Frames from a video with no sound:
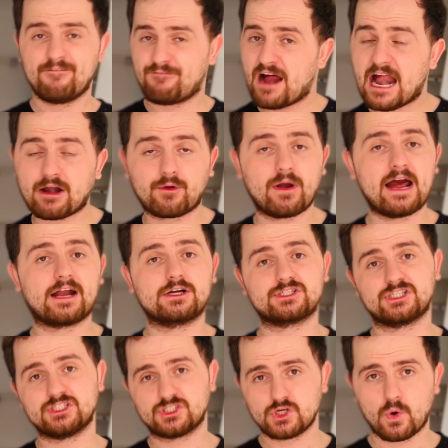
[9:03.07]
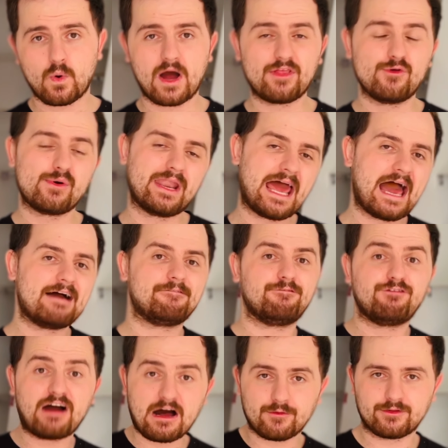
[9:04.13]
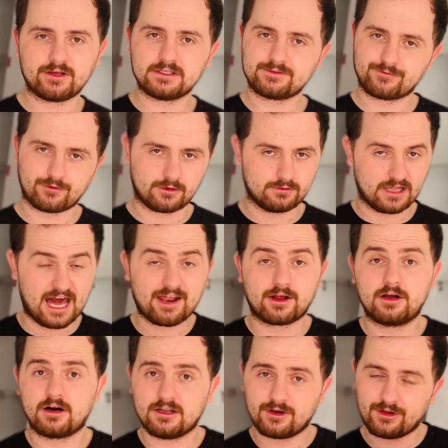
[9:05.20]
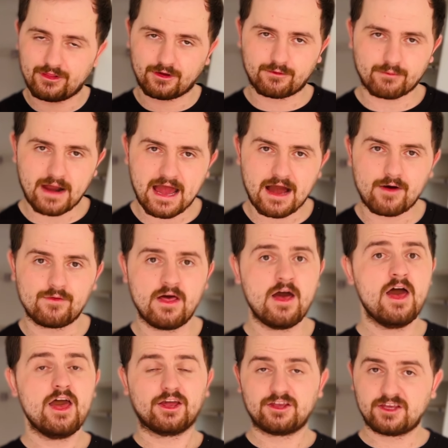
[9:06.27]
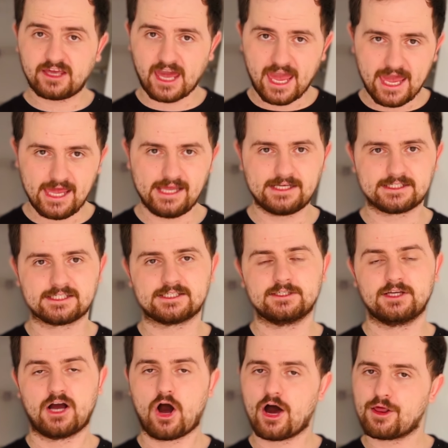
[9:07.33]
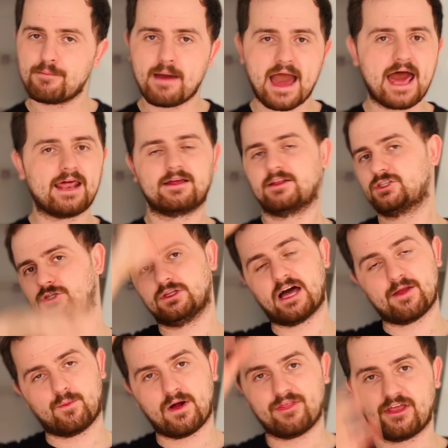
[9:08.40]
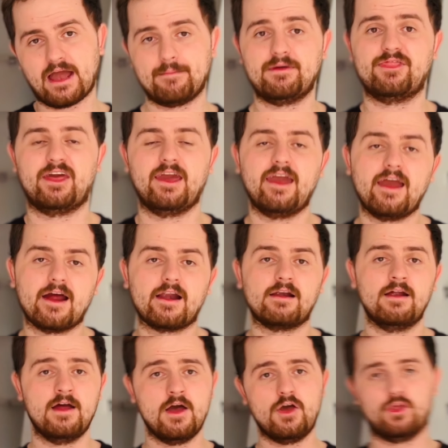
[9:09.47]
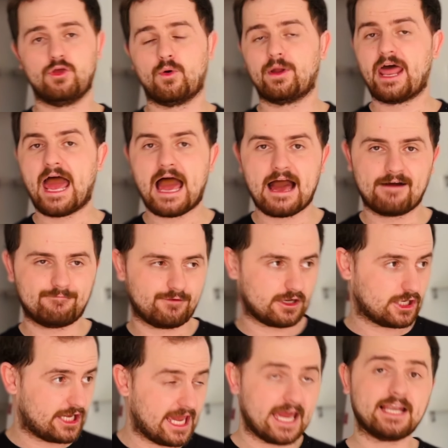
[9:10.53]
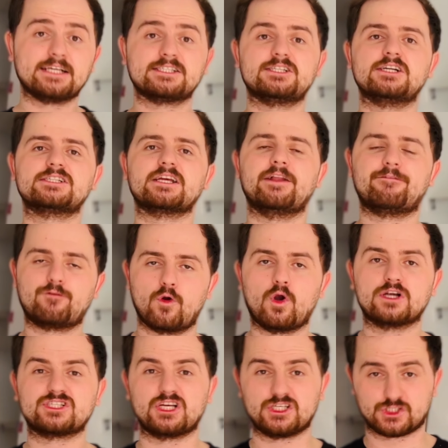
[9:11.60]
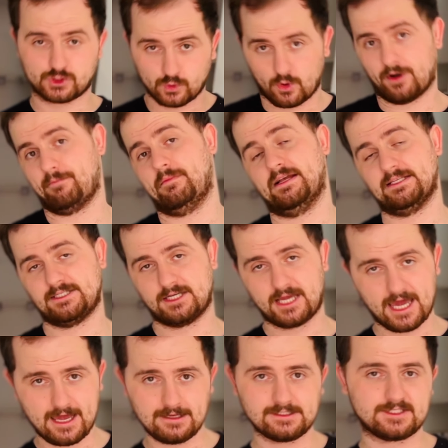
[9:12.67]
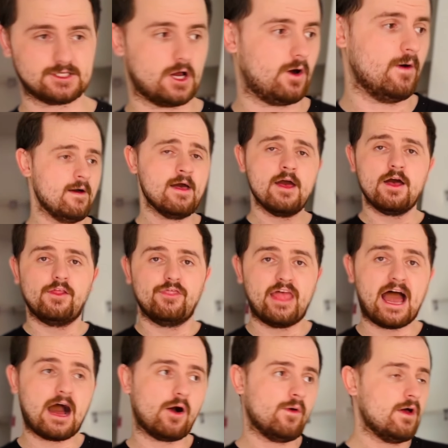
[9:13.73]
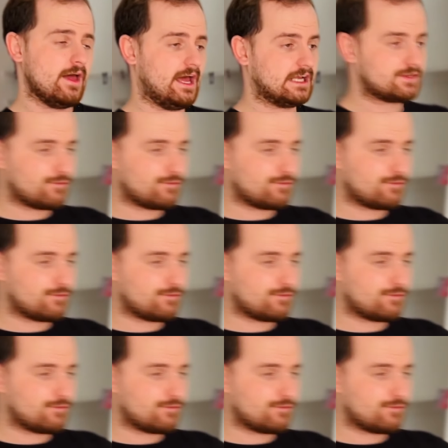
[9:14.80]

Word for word: firecrackers, and so on. You want to have fountains for a lot of color in the ground, cakes, automatic that you light one time in the air. You want to have canisters and of course assortments, okay? So now as